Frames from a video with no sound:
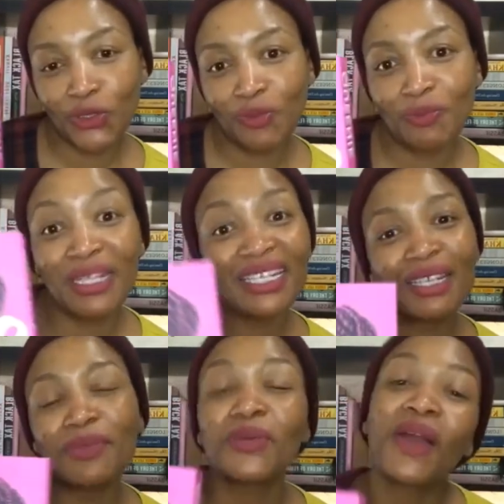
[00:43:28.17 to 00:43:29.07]
Please
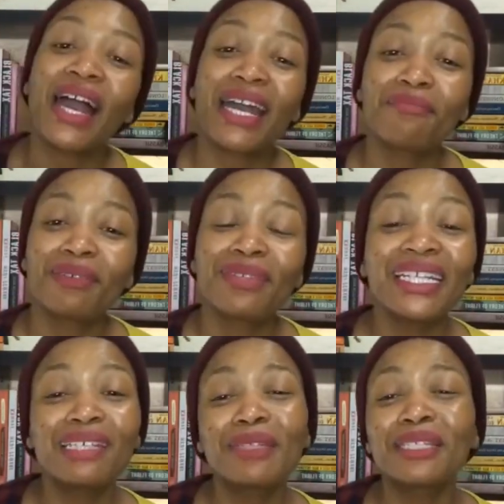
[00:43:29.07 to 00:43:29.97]
subscribe. Please
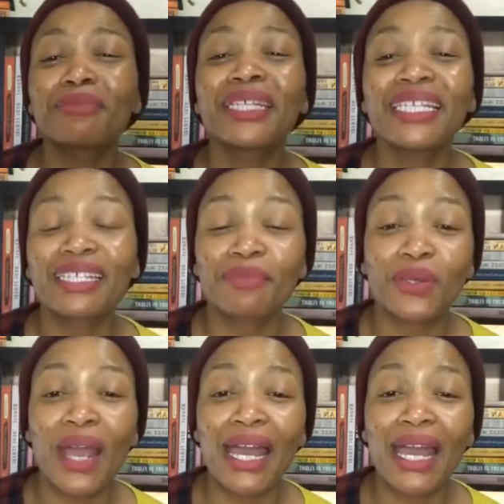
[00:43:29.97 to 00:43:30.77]
subscribe.